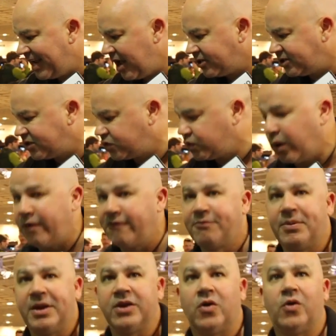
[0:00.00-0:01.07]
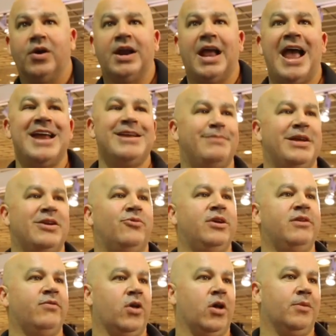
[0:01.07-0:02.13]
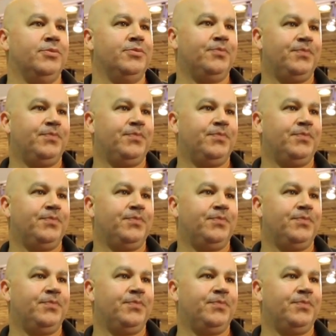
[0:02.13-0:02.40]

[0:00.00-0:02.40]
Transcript: down to 12-bit or an 8-bit reverb.